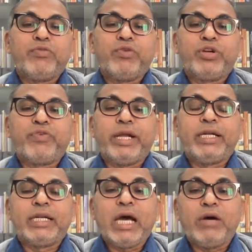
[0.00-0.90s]

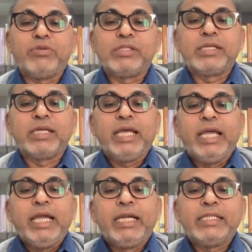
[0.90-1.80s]
fortified towns.
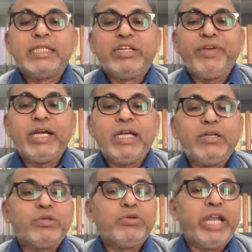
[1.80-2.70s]
It is
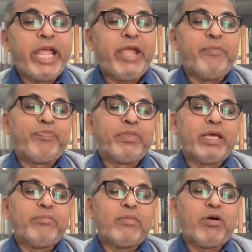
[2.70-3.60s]
difficult to name
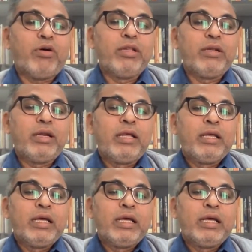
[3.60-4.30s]
them all,